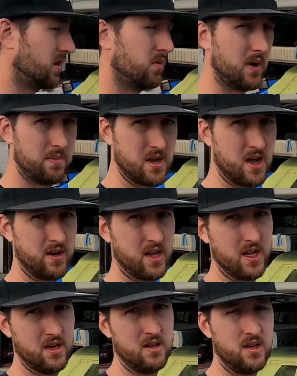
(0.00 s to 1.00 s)
wiped down
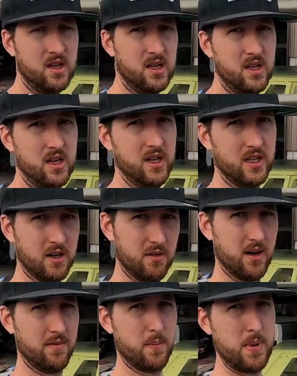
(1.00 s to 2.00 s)
again and get ready
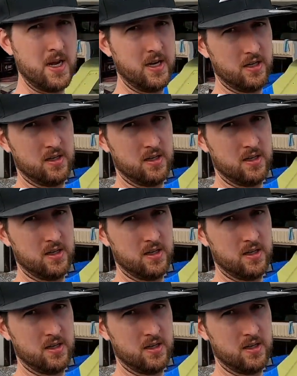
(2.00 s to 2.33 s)
for paint.